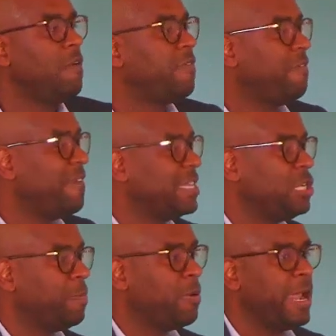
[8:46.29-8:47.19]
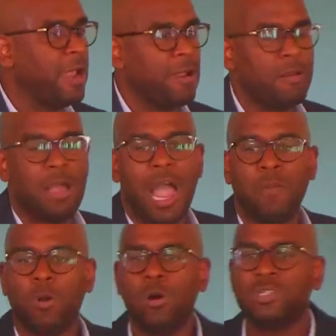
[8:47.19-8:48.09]
for Fajr prayer. I
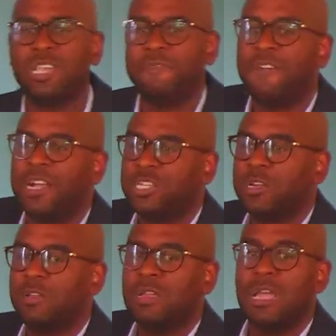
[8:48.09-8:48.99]
rose at Fajr.